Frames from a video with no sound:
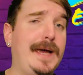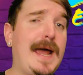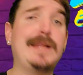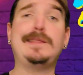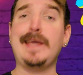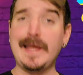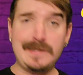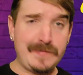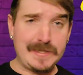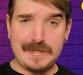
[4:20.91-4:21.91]
At the
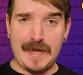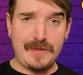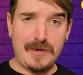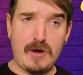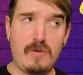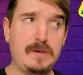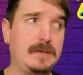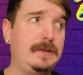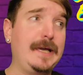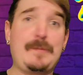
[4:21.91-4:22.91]
end of the day, though,
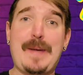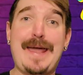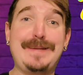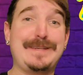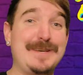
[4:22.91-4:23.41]
clickbait